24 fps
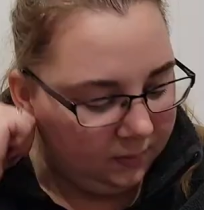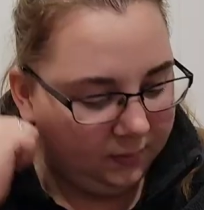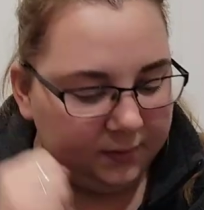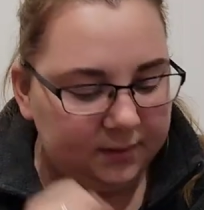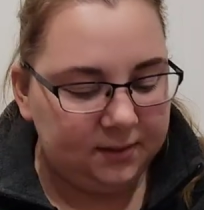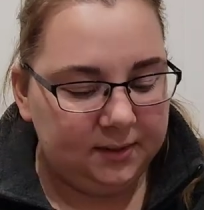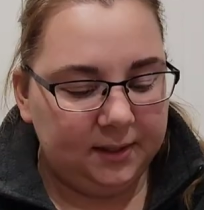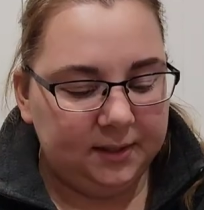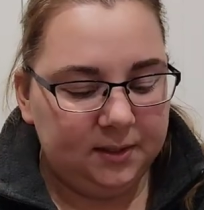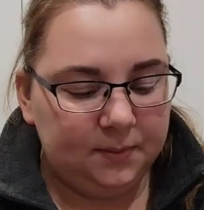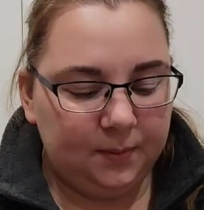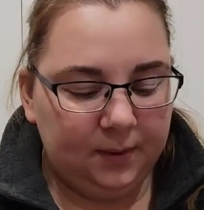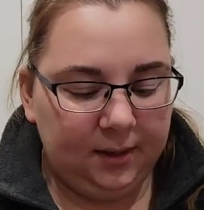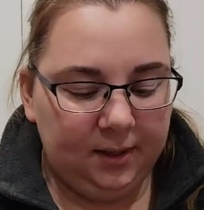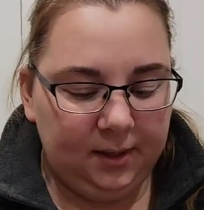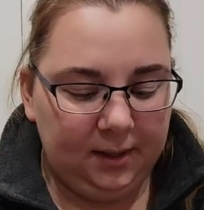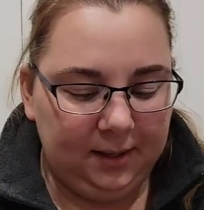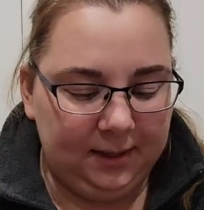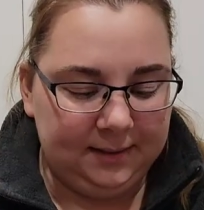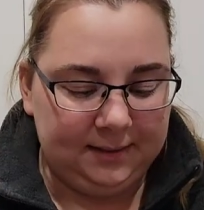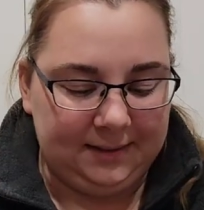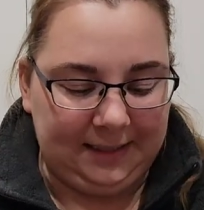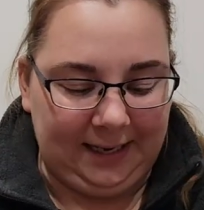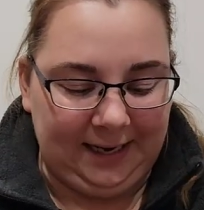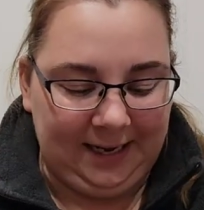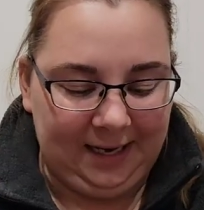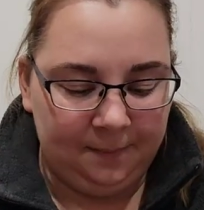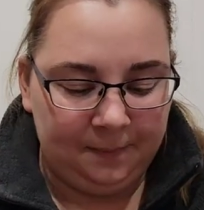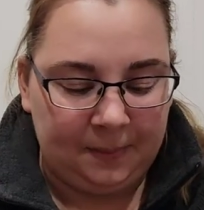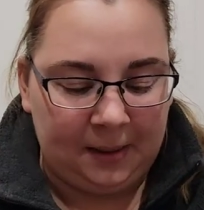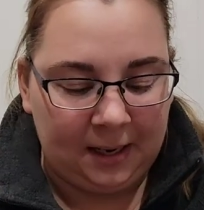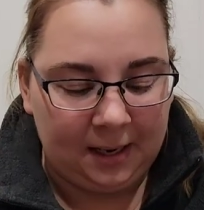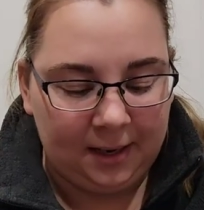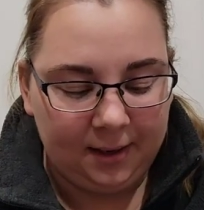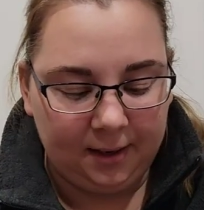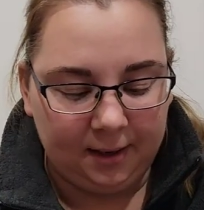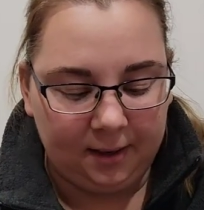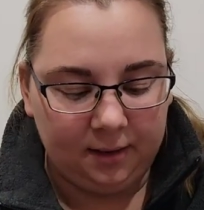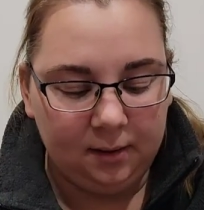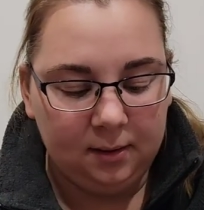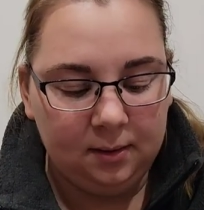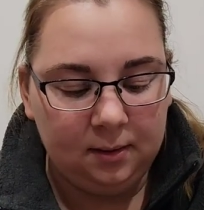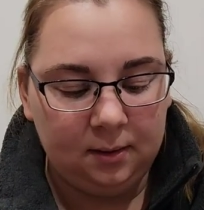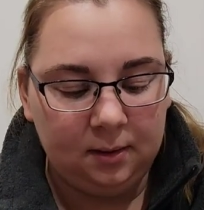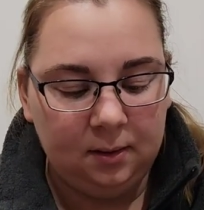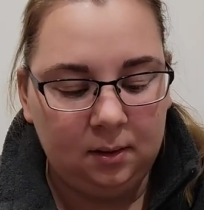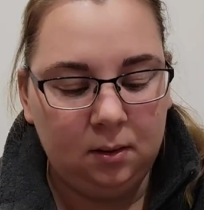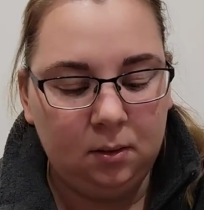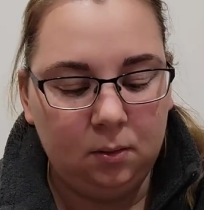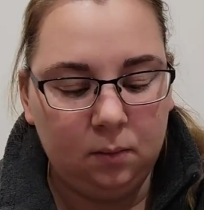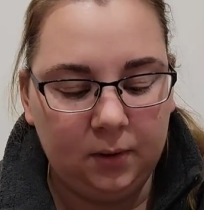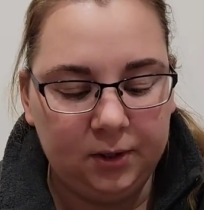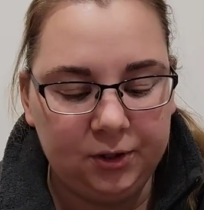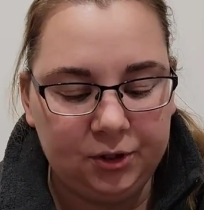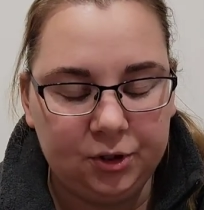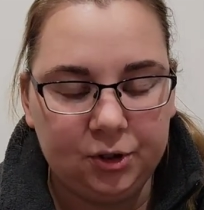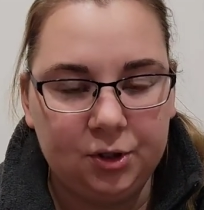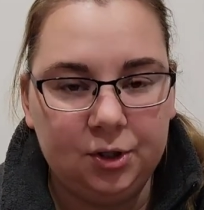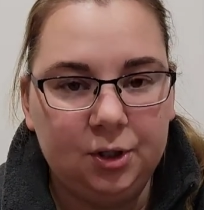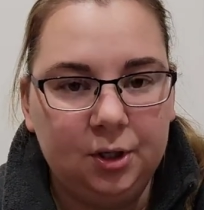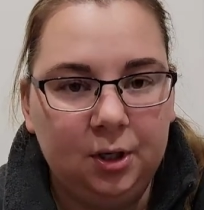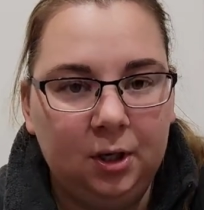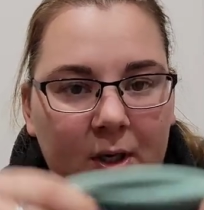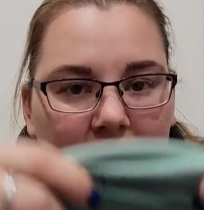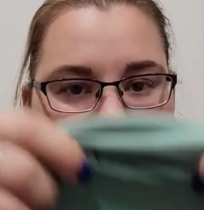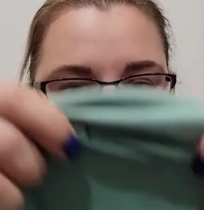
This next brand is Apana, which